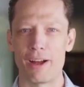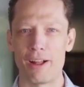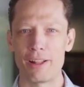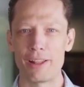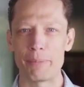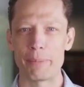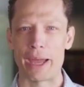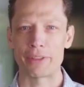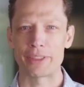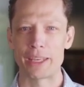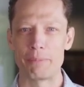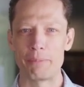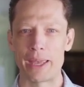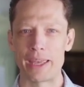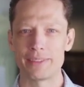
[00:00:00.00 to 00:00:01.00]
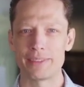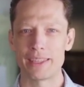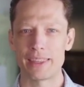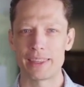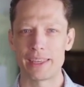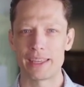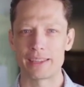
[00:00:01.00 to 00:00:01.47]
all about the
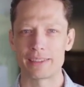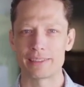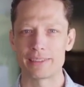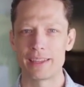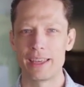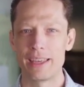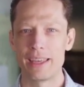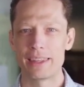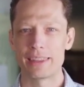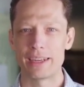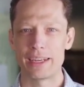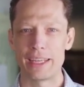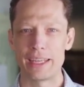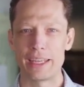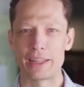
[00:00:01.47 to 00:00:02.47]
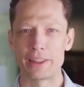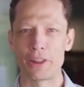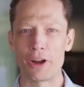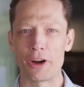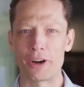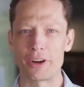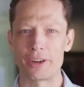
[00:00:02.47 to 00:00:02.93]
amazing things that he had
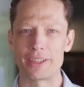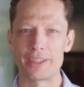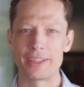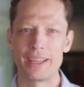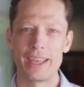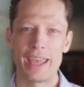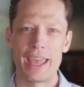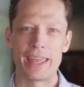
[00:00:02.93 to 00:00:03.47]
learned